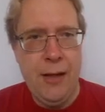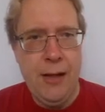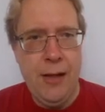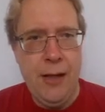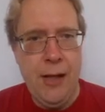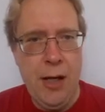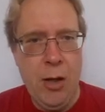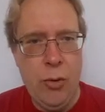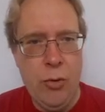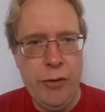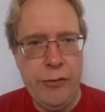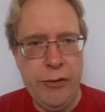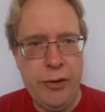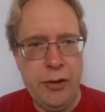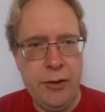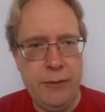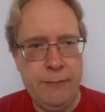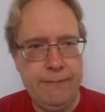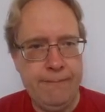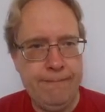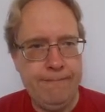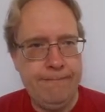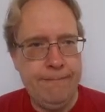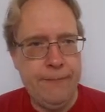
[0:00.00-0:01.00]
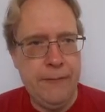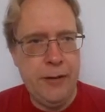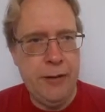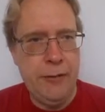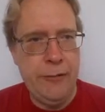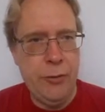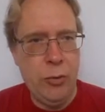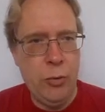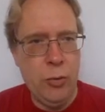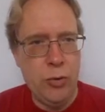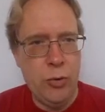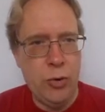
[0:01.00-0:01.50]
However,
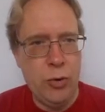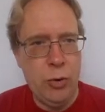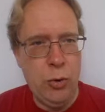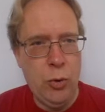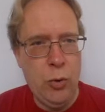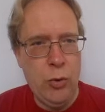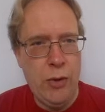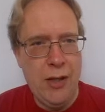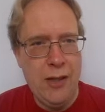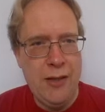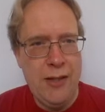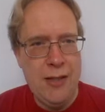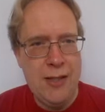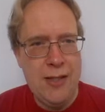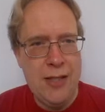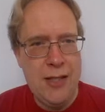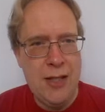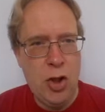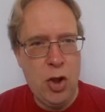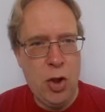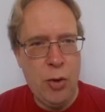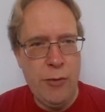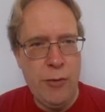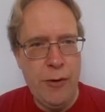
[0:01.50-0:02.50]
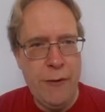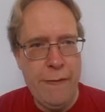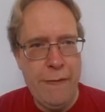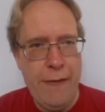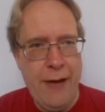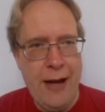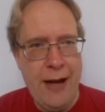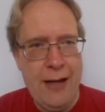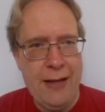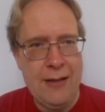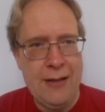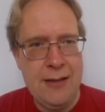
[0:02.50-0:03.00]
if you also look at this income
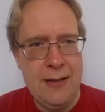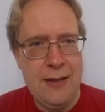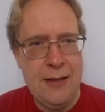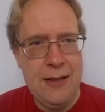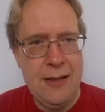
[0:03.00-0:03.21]
effect,